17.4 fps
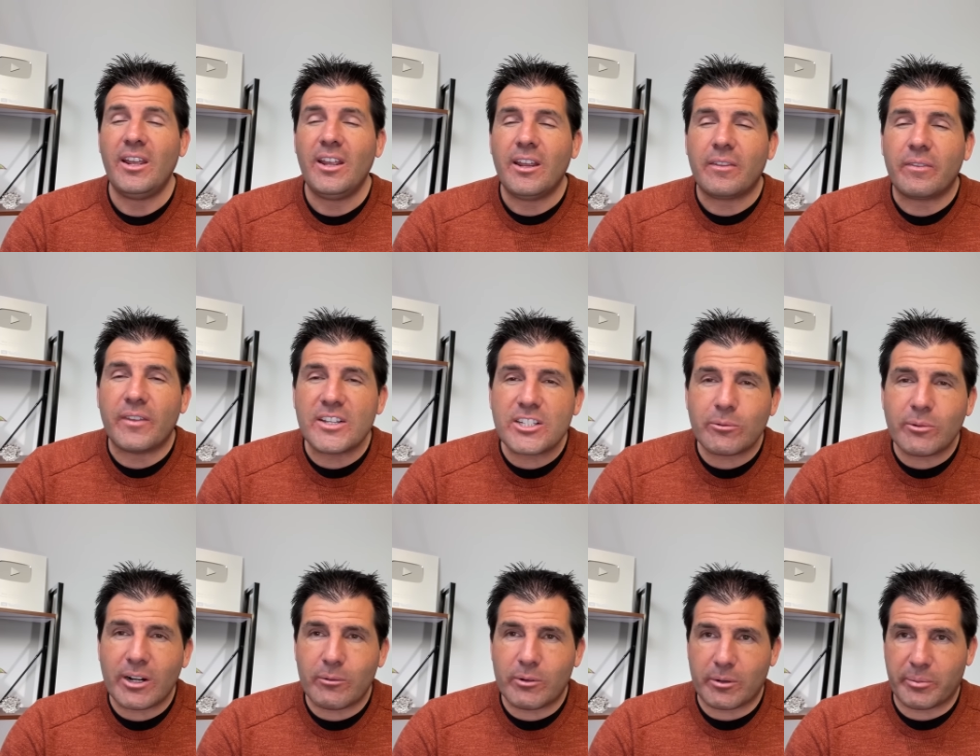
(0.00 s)
these are
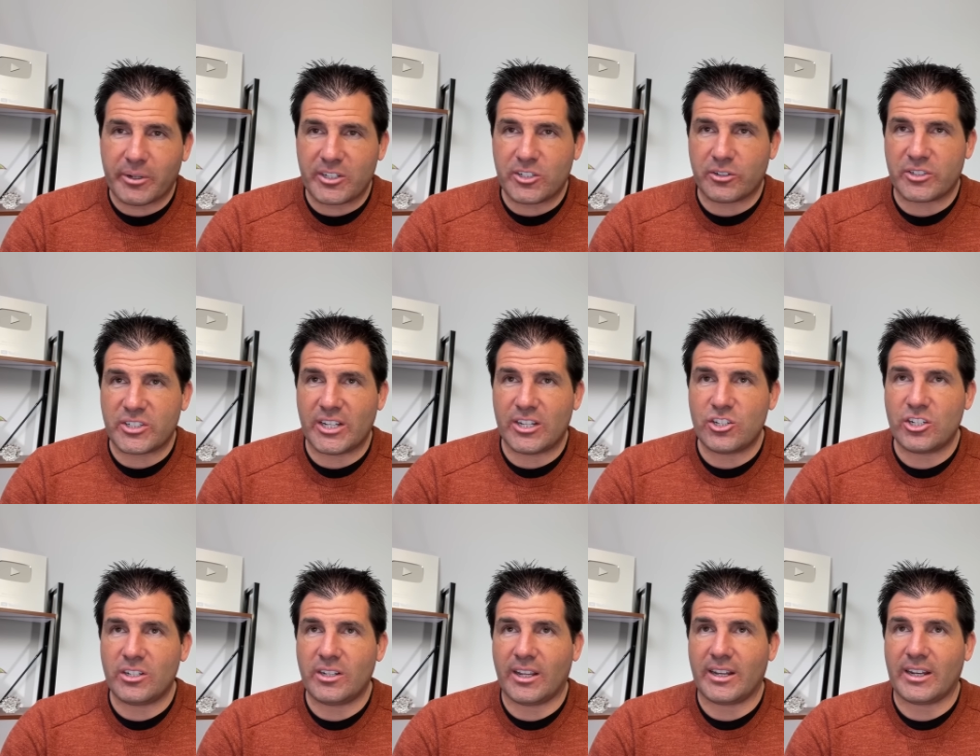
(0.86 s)
what I want to bring to your
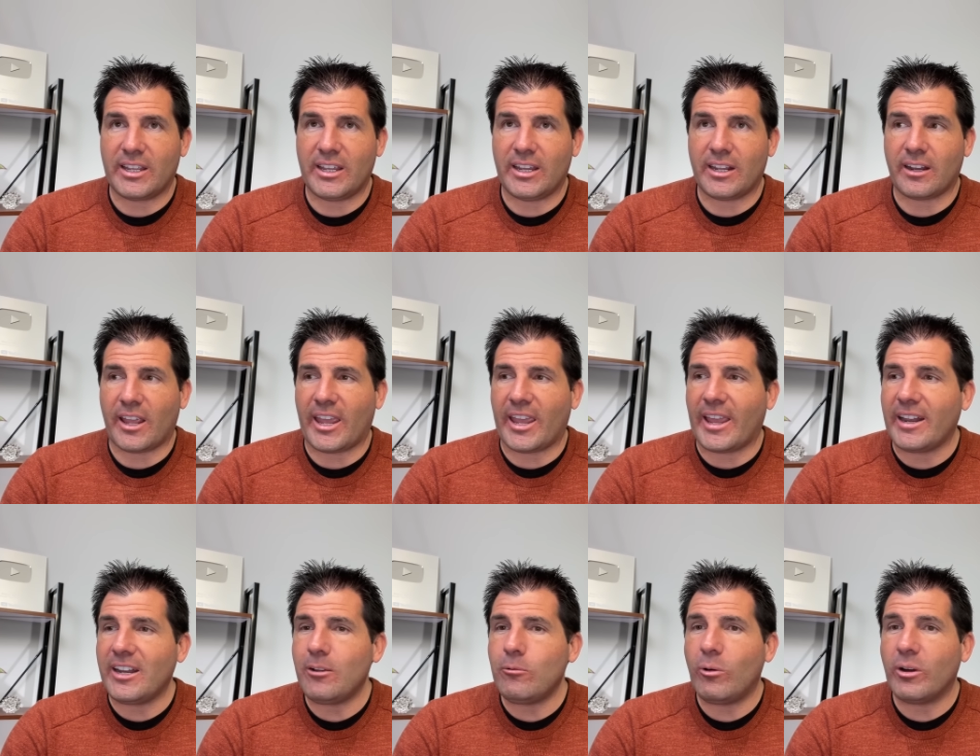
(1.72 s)
attention. And again,
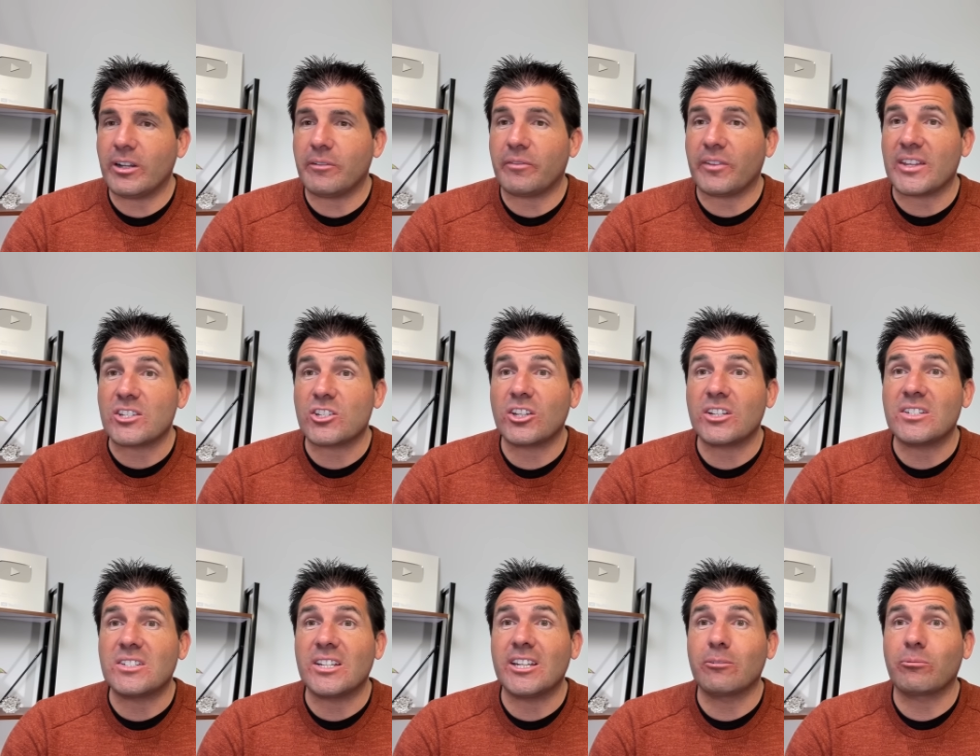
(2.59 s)
any one of these could
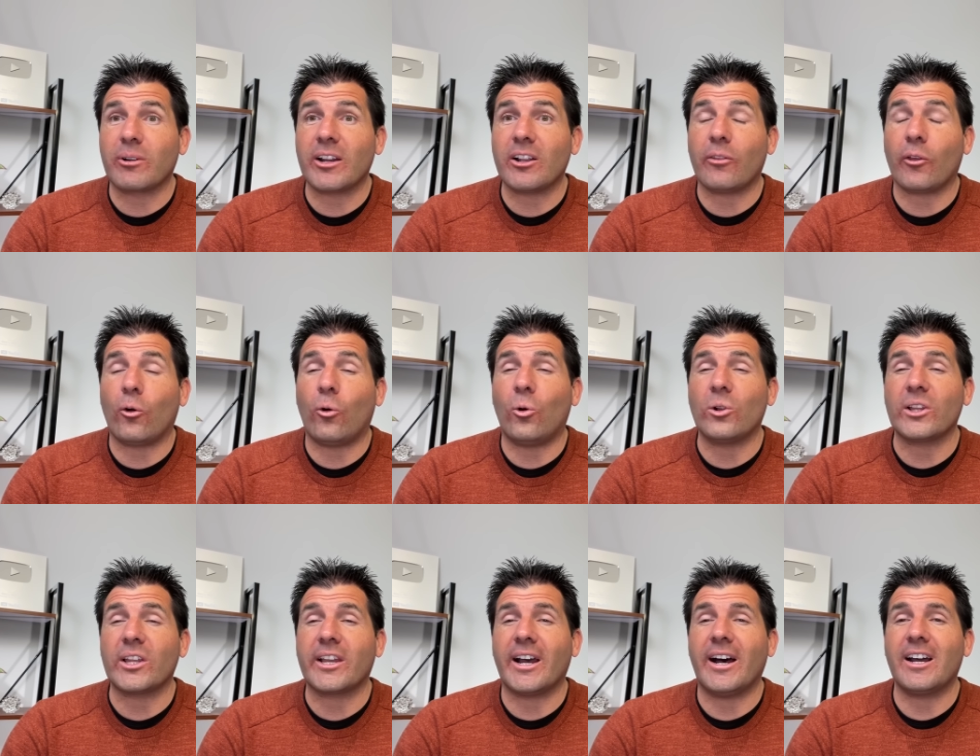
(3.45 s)
derail the whole
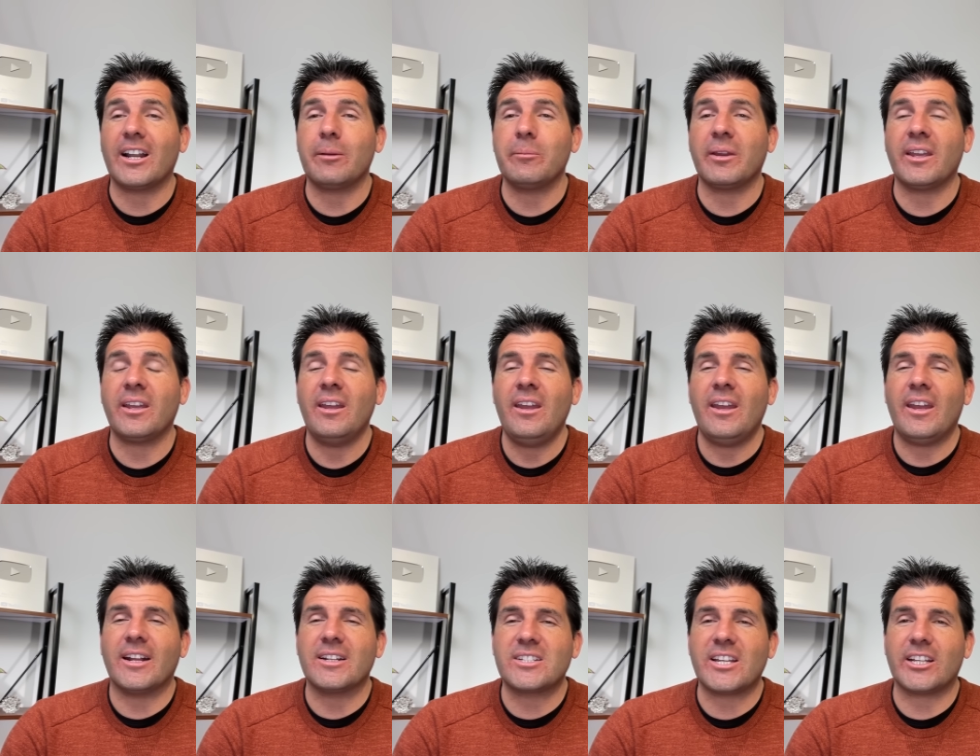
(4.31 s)
economy
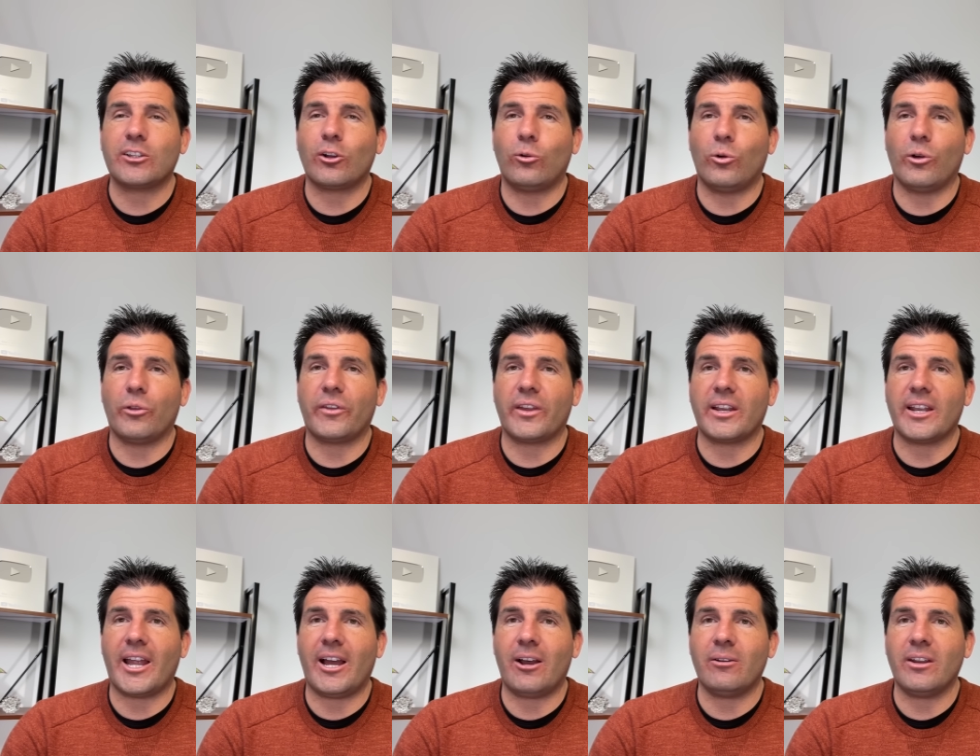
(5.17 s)
and take the whole thing
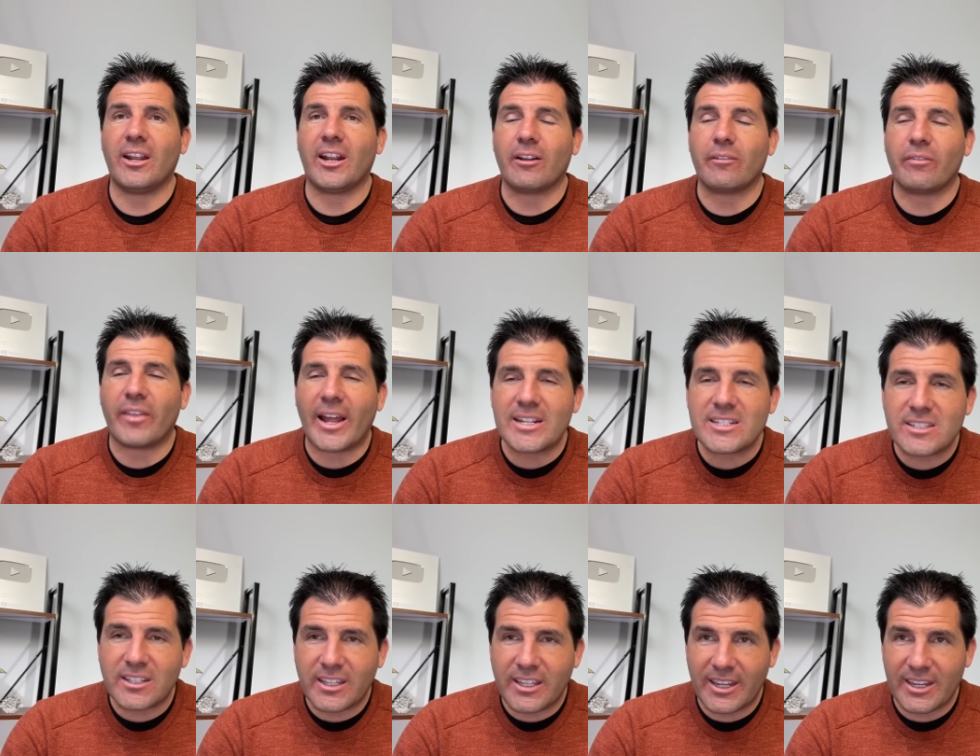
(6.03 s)
down. And if that's
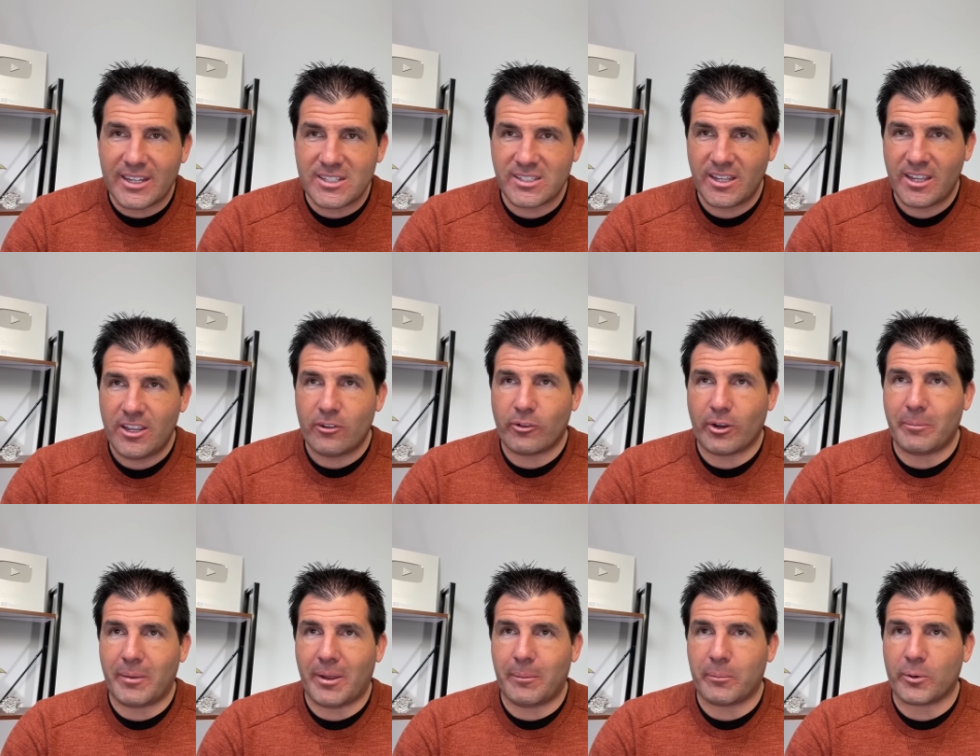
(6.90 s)
the case,
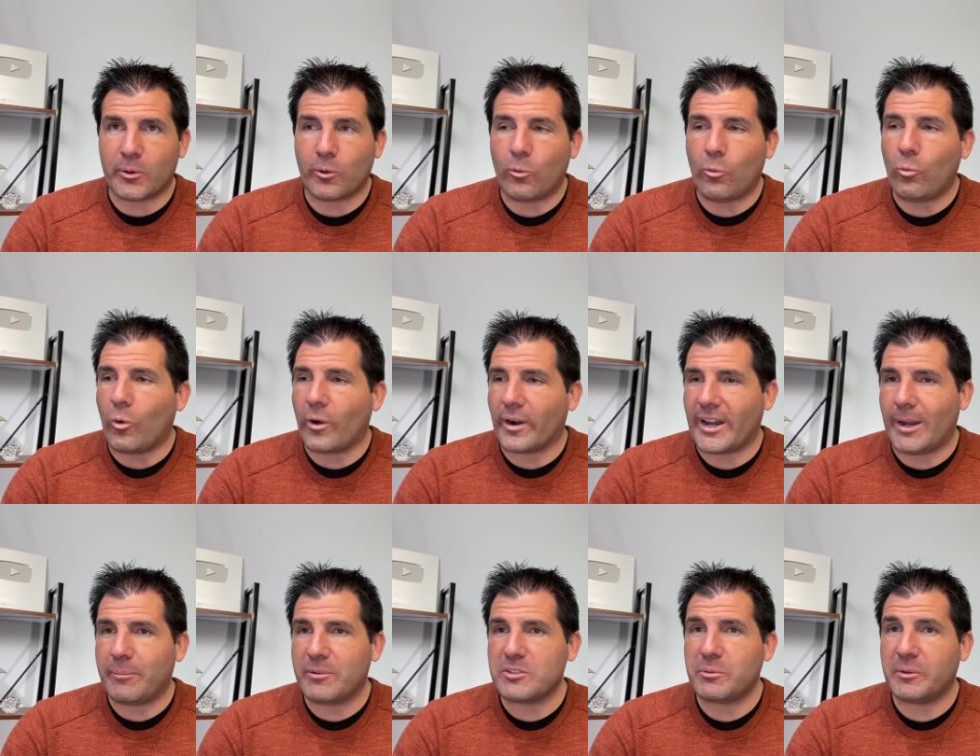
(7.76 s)
remember what
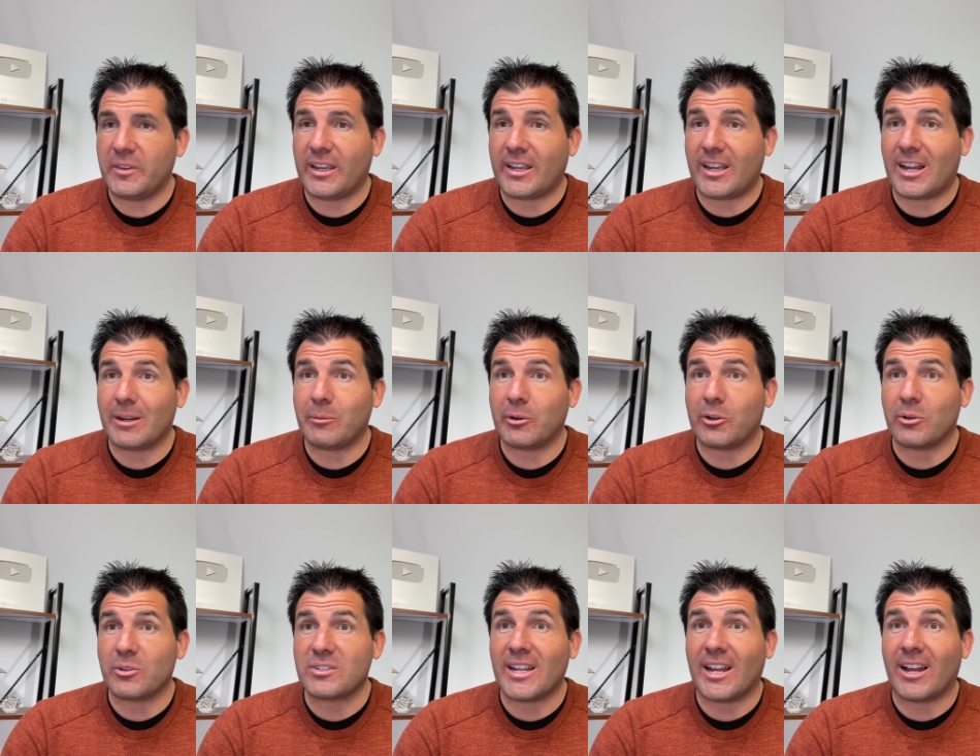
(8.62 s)
happens when the economy
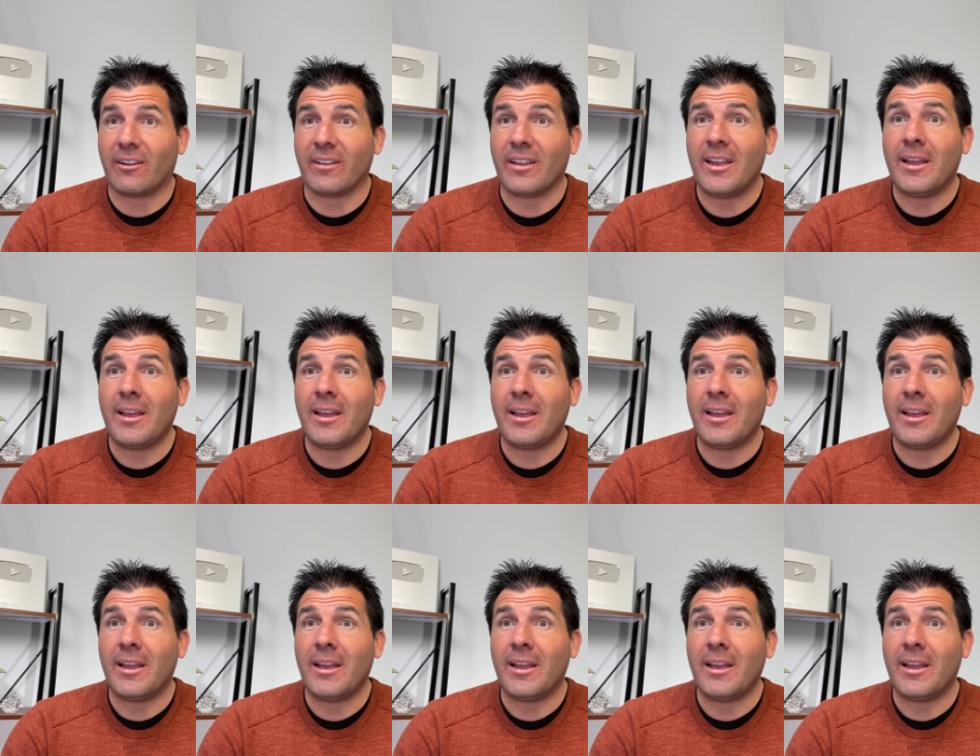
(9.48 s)
goes down? down.